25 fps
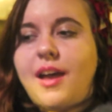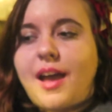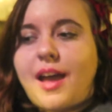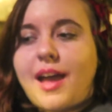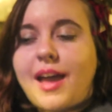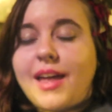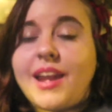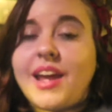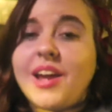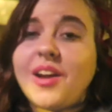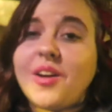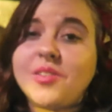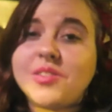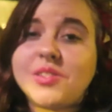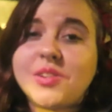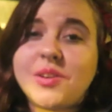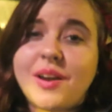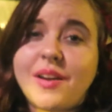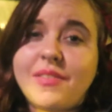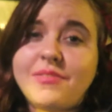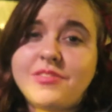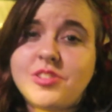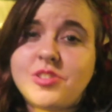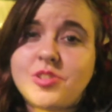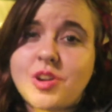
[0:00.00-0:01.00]
And I also
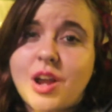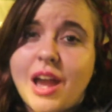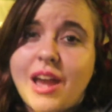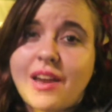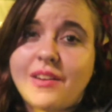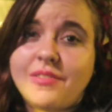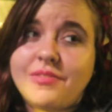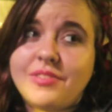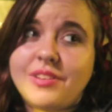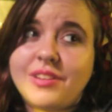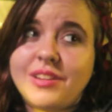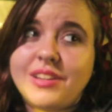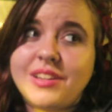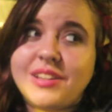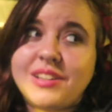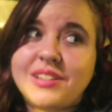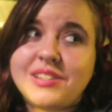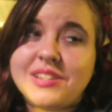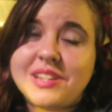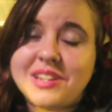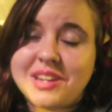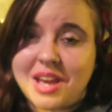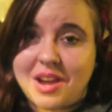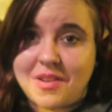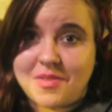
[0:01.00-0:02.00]
have to drive
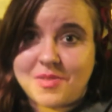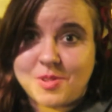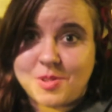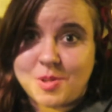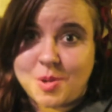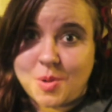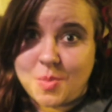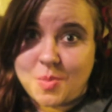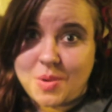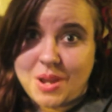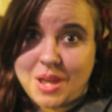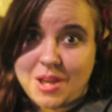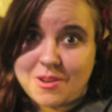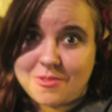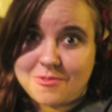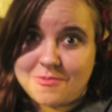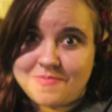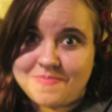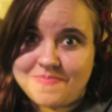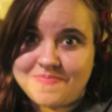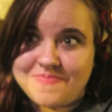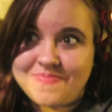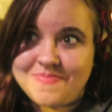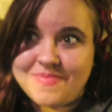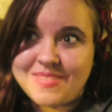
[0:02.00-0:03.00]
10 hours home now.
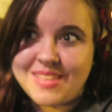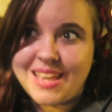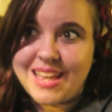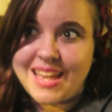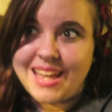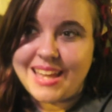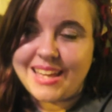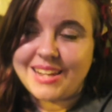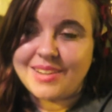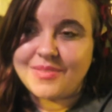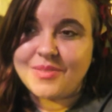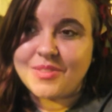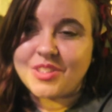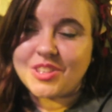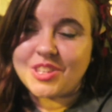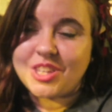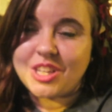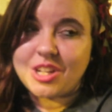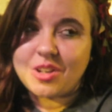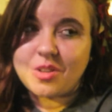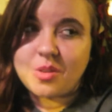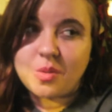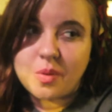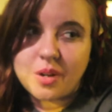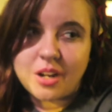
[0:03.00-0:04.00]
And I'm a
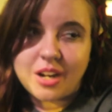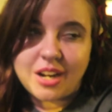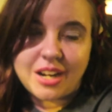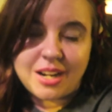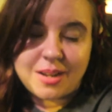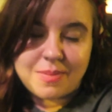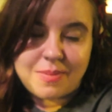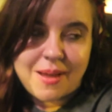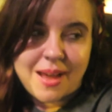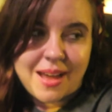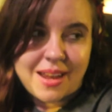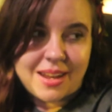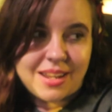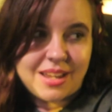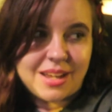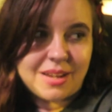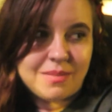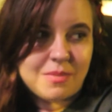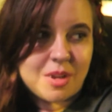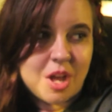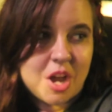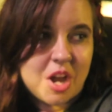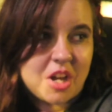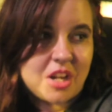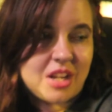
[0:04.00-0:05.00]
little worried about it.
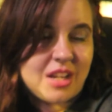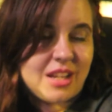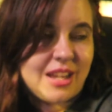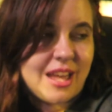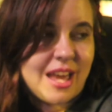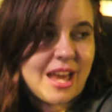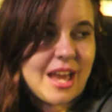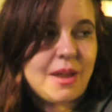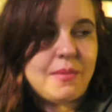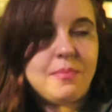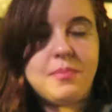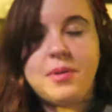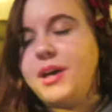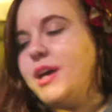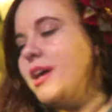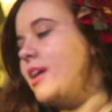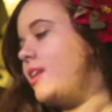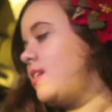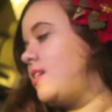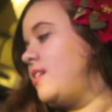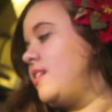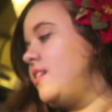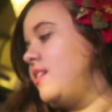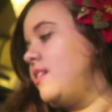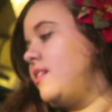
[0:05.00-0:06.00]
I'm not going to lie, but
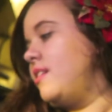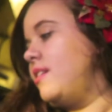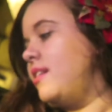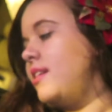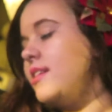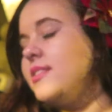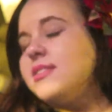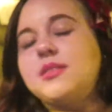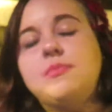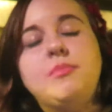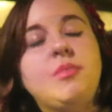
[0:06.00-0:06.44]
it's